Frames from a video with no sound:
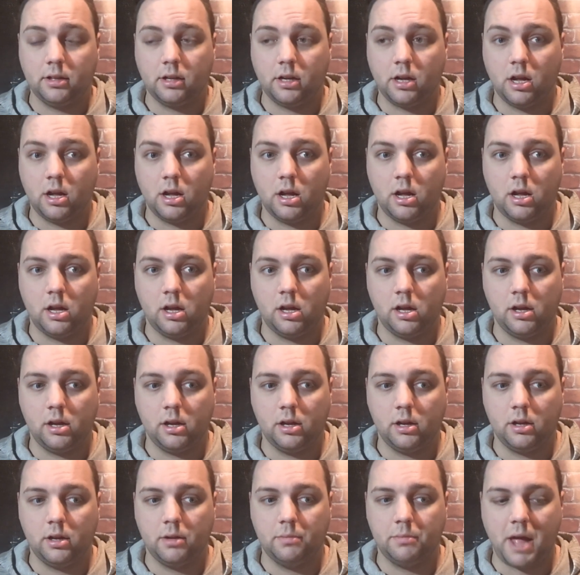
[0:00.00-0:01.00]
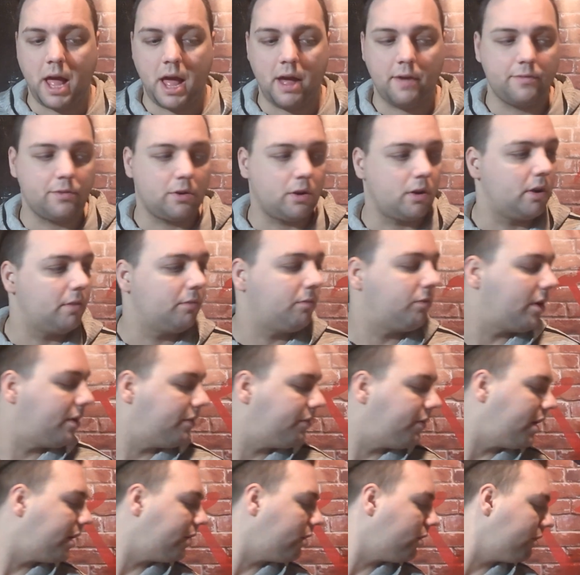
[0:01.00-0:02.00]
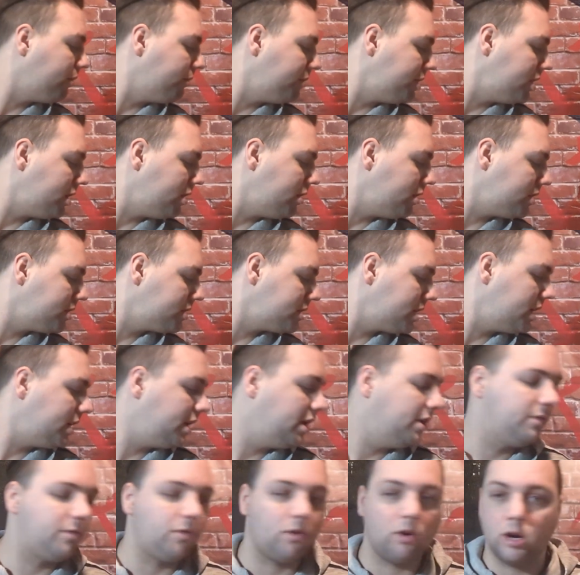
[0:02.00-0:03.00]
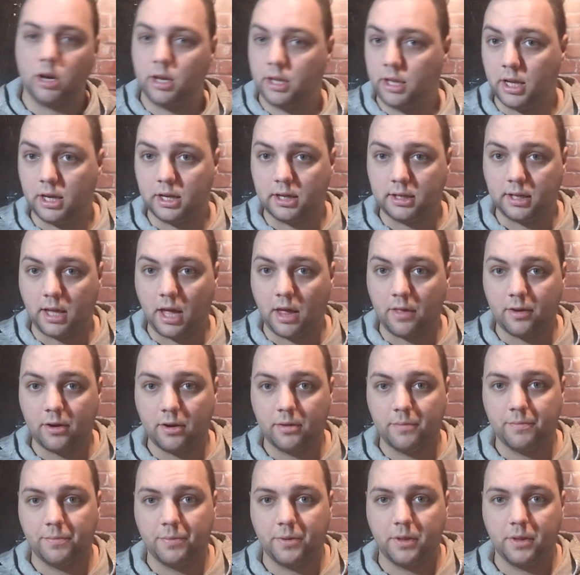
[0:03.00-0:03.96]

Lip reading: if I find all the materials I need for it and get it together.